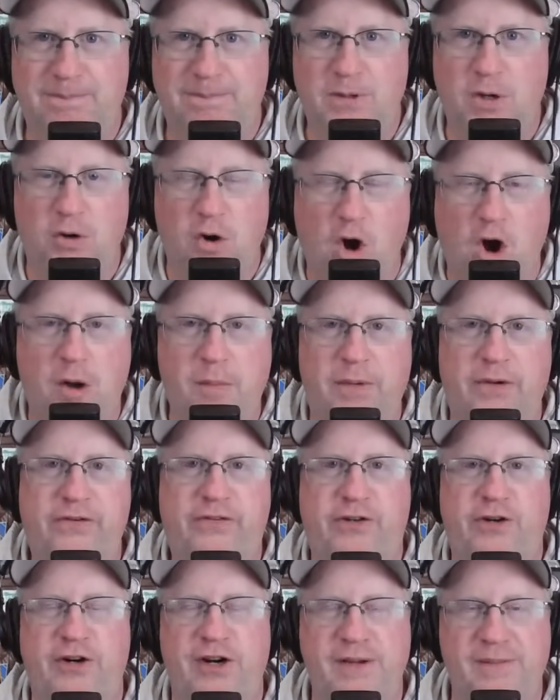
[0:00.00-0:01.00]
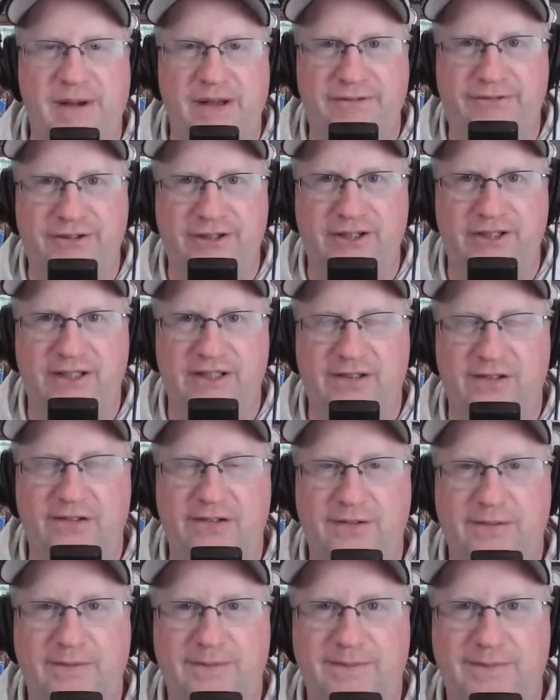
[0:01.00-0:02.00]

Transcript: You're almost hurting my feelings.